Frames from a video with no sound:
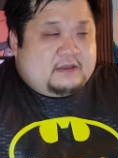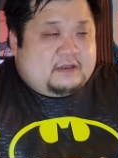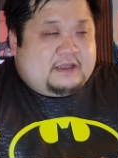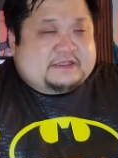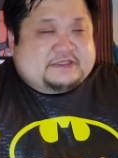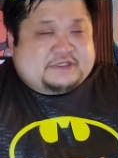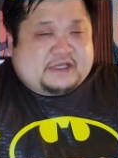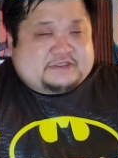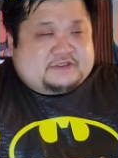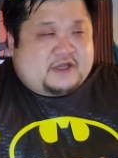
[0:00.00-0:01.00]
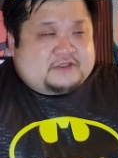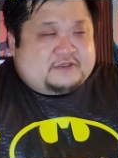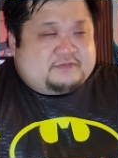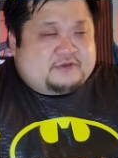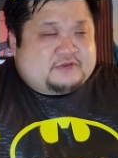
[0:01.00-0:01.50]
he gets a chance to talk
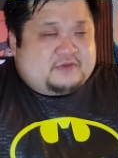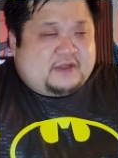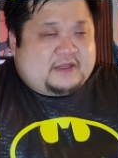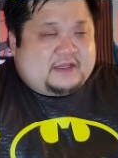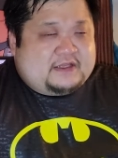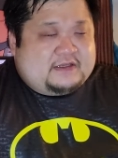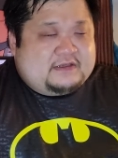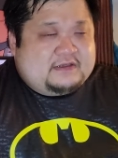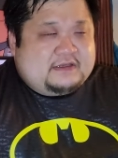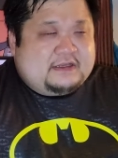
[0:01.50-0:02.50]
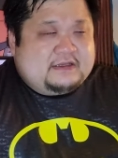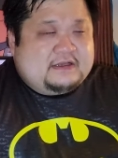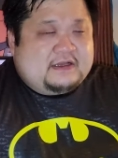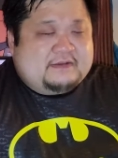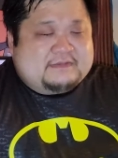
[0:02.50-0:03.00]
to Bruce Wayne,
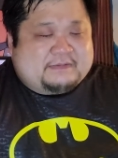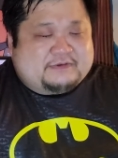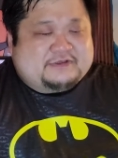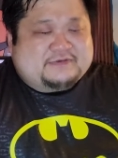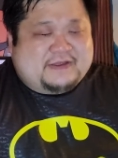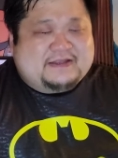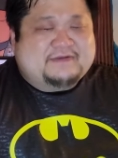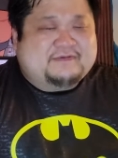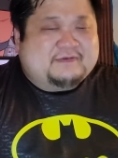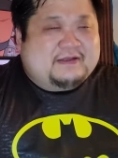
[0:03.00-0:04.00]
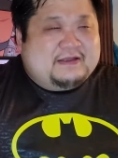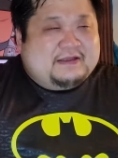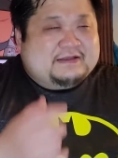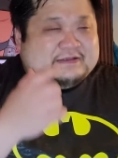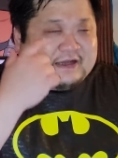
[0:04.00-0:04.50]
and
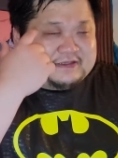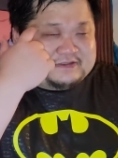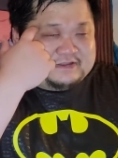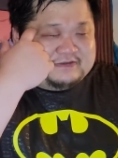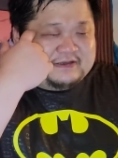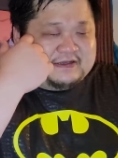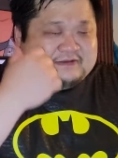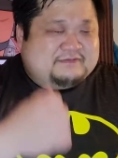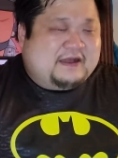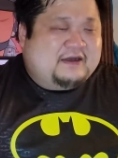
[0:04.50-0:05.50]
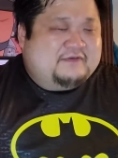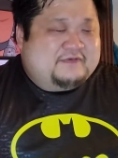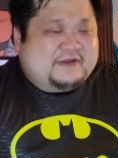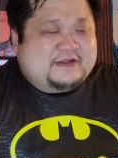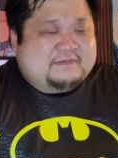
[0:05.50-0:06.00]
talks to
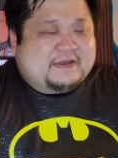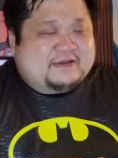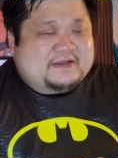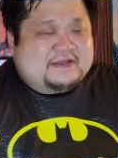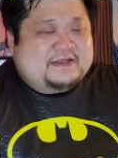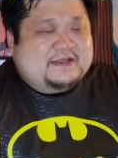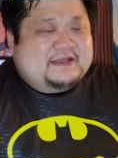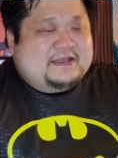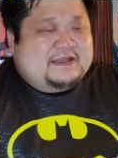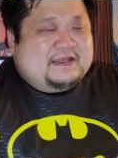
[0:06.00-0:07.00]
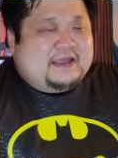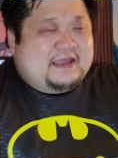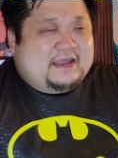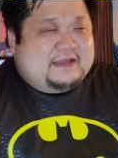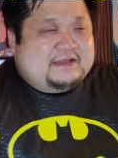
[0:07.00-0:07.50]
Alfred about it.
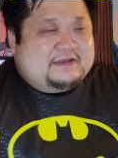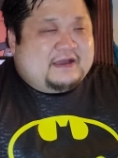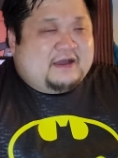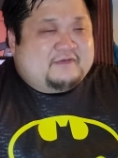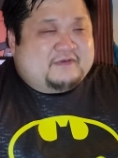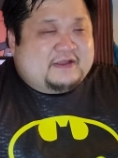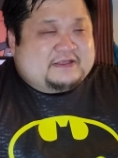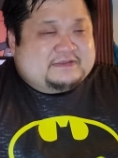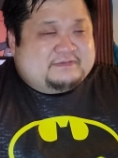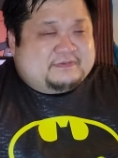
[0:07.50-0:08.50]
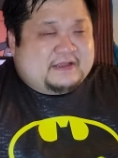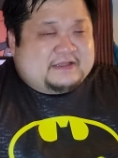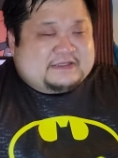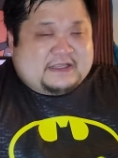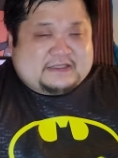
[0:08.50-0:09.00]
And Alfred
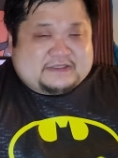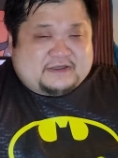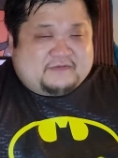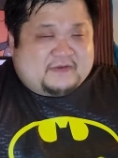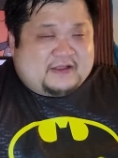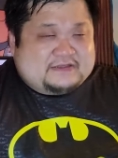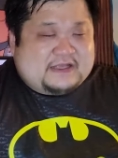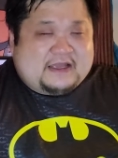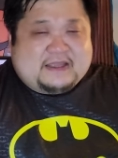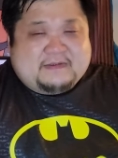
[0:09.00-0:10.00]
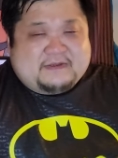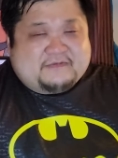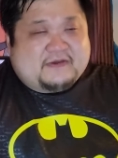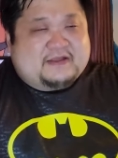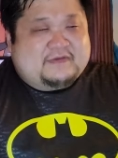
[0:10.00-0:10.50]
explains that he's a good father. How can a good
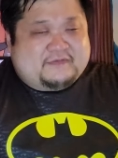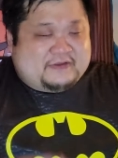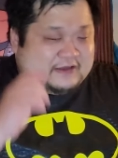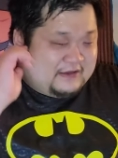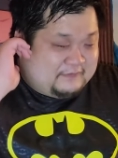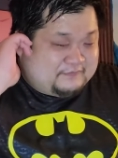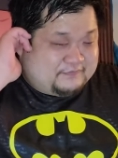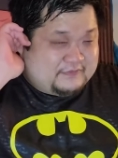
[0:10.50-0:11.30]
father be, go